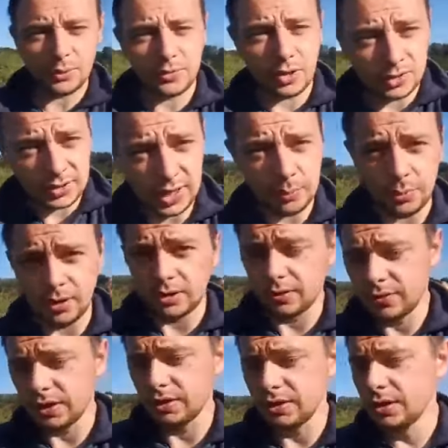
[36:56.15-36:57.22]
We've got to that point of
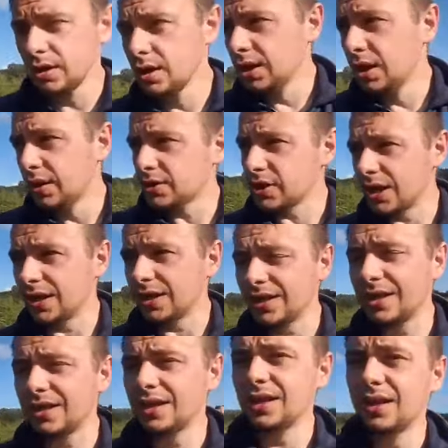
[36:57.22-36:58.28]
the site,
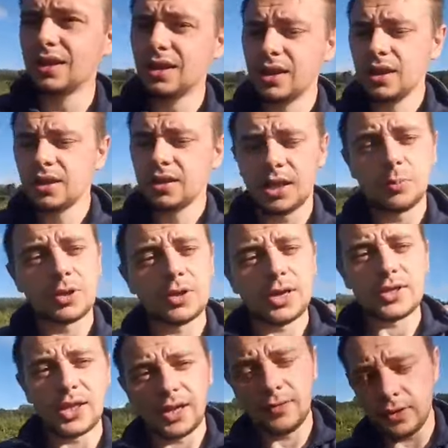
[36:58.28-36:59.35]
then it'd be great
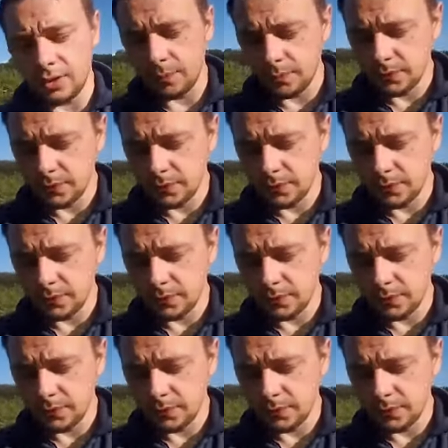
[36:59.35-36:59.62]
to have you.